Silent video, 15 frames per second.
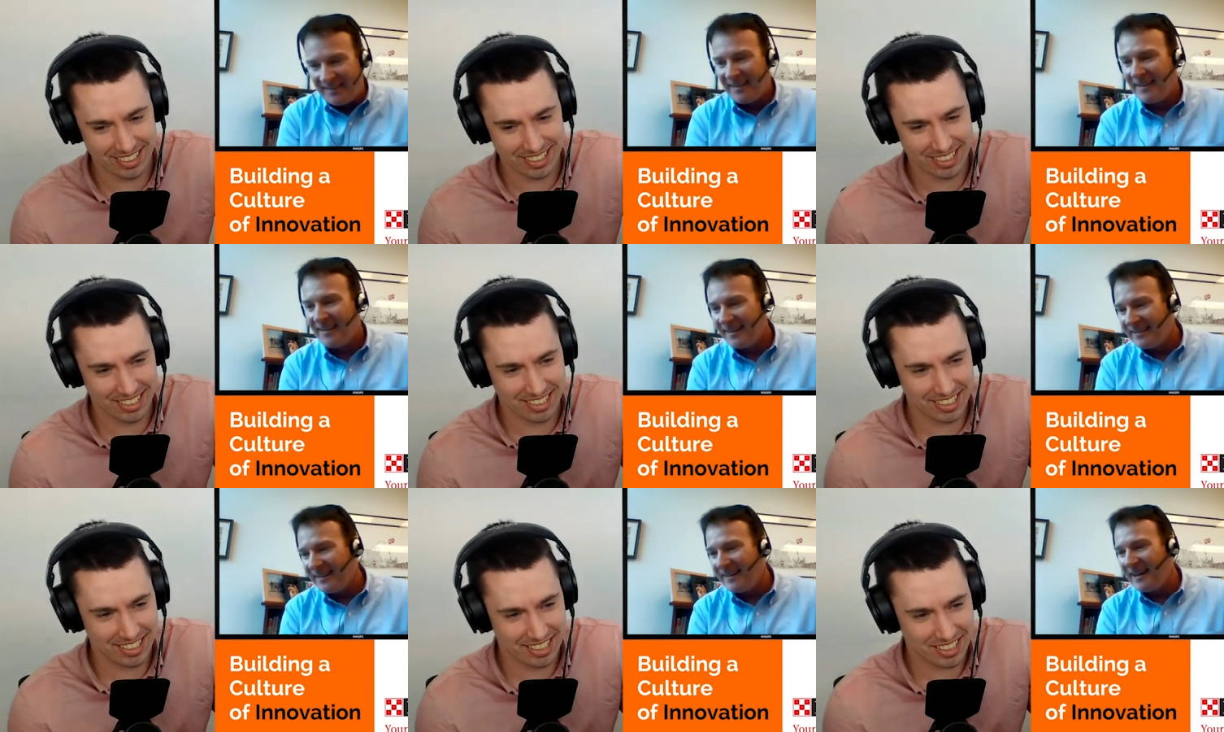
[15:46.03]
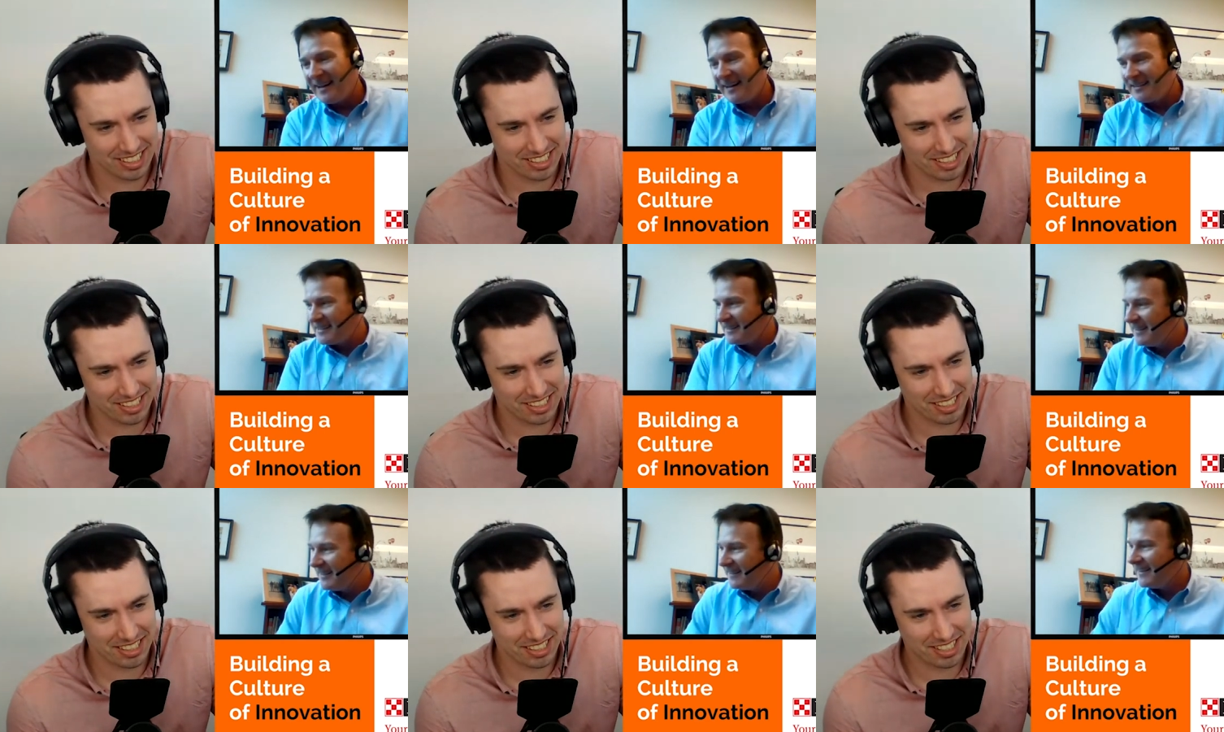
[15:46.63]
Speaker 1: that has
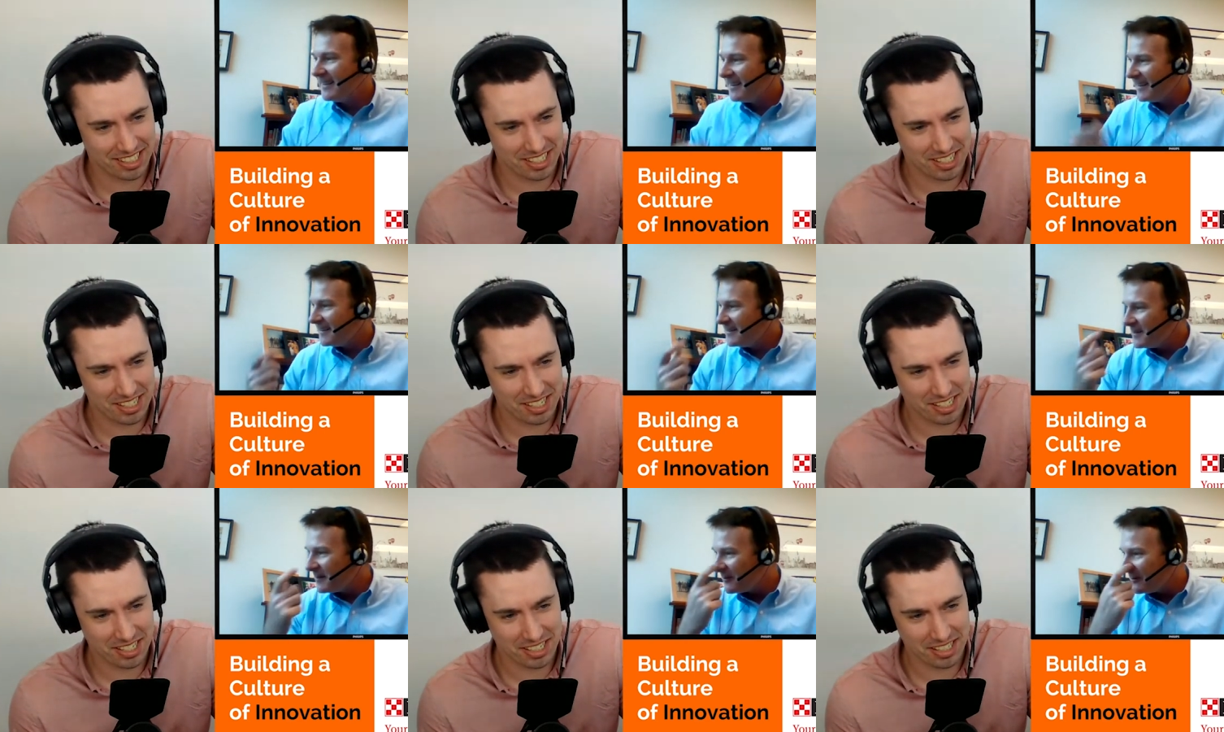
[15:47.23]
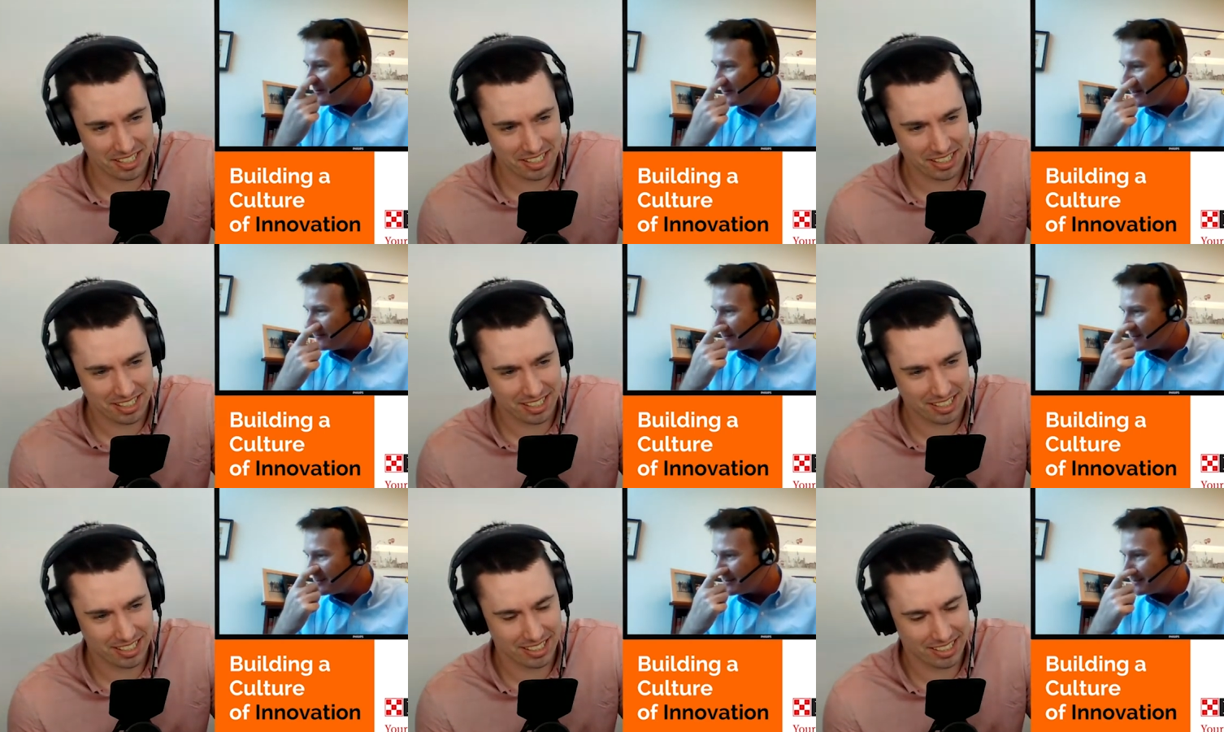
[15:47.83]
a number of references
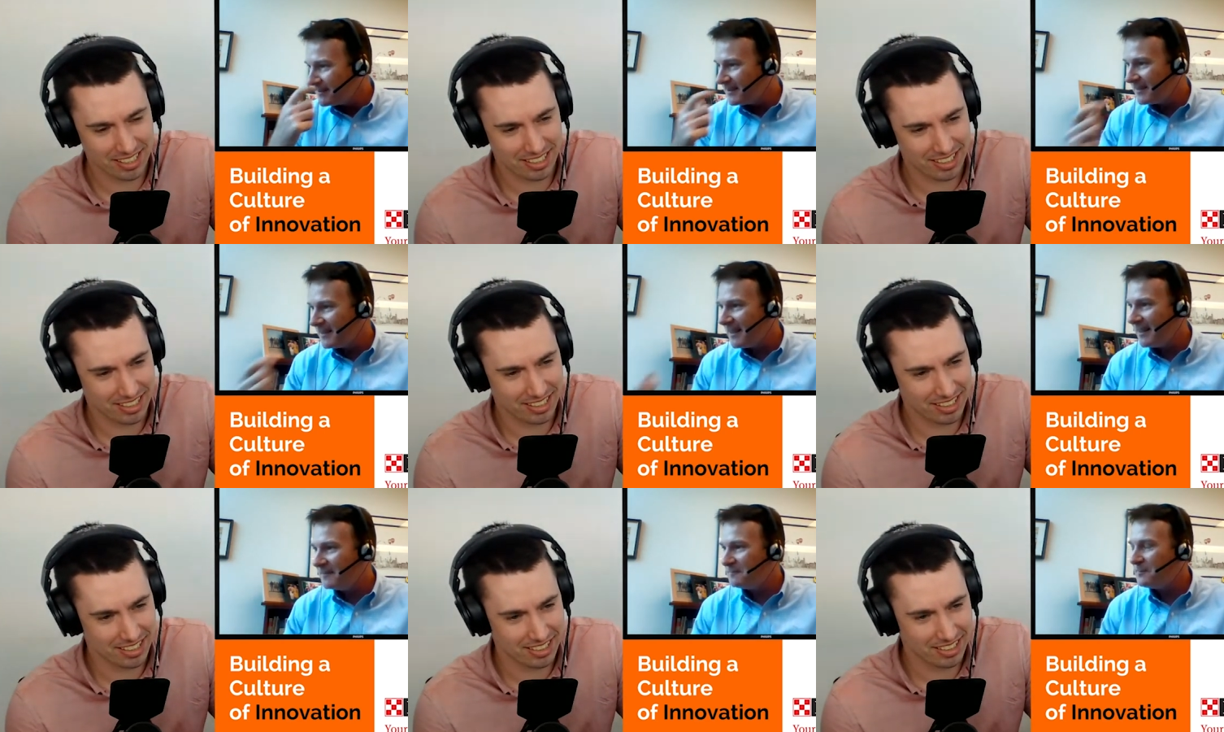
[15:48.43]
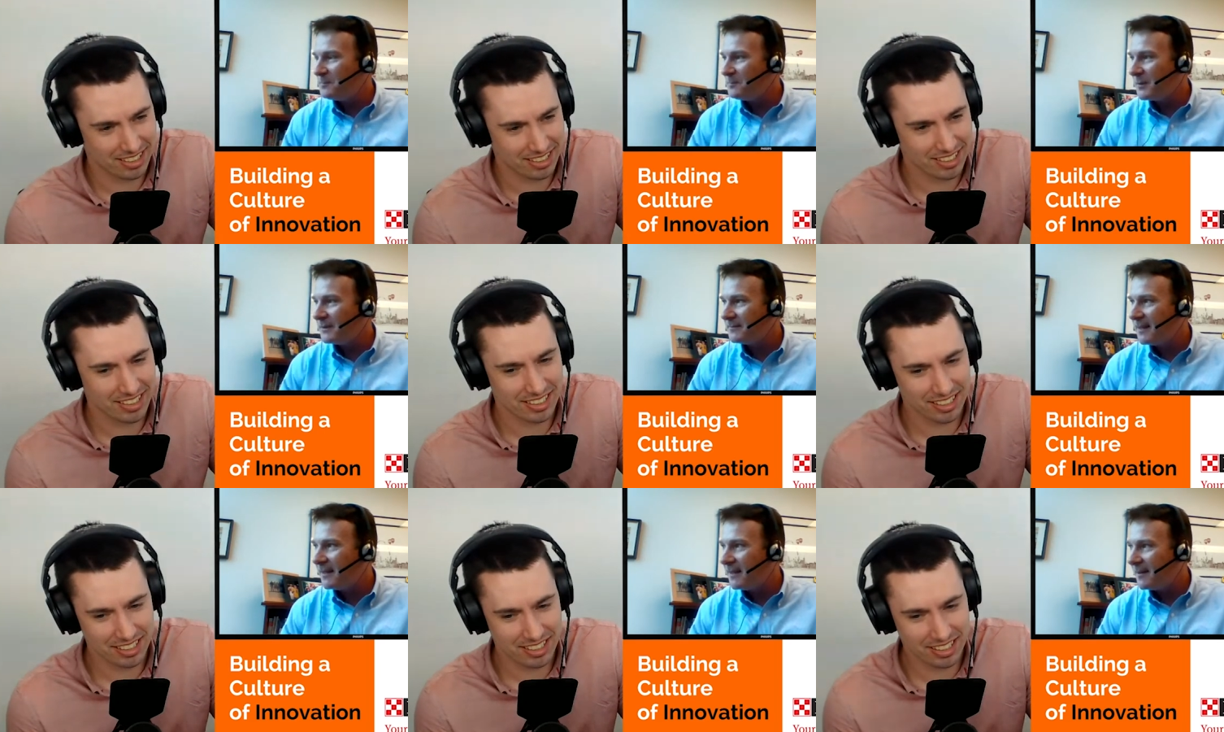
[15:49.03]
to that. But
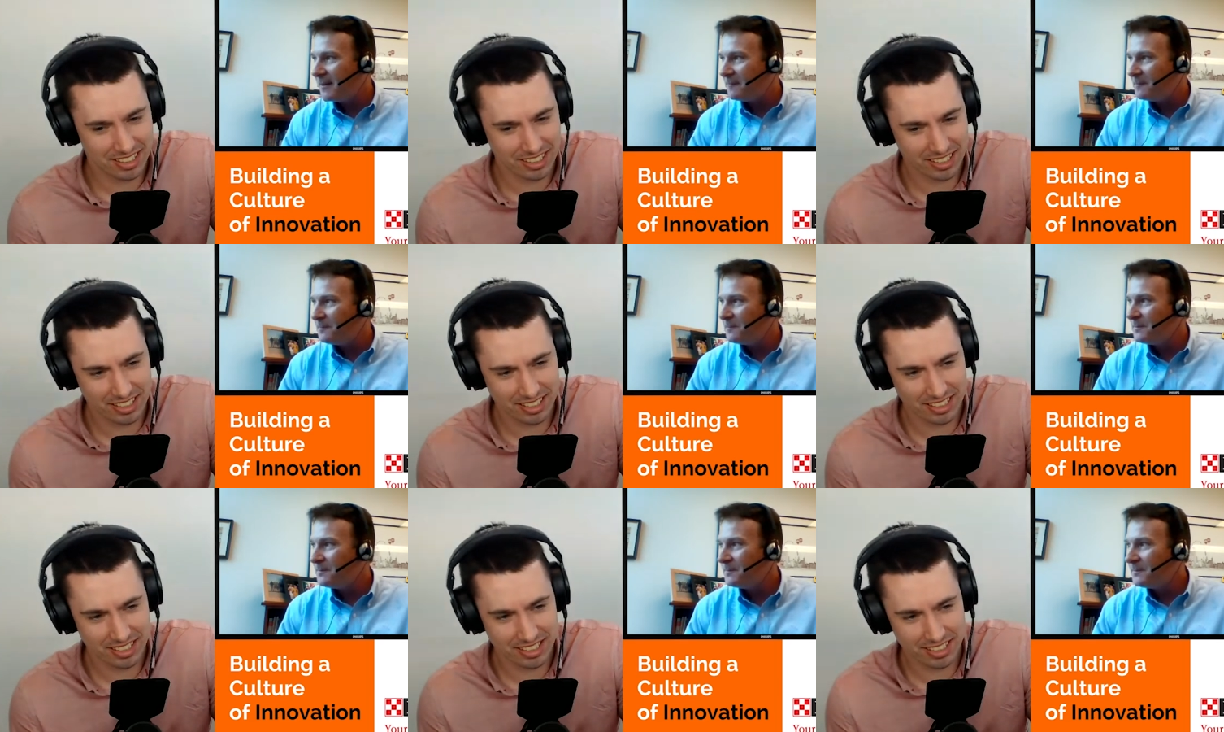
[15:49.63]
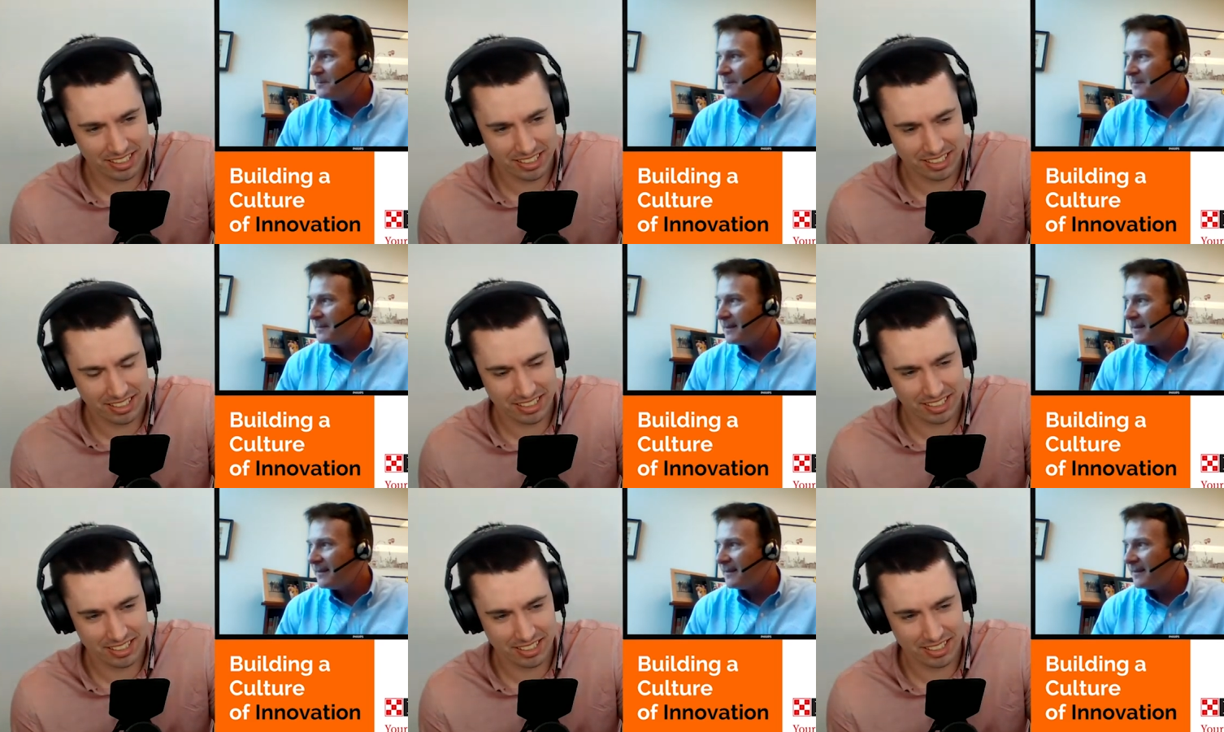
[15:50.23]
um, uh,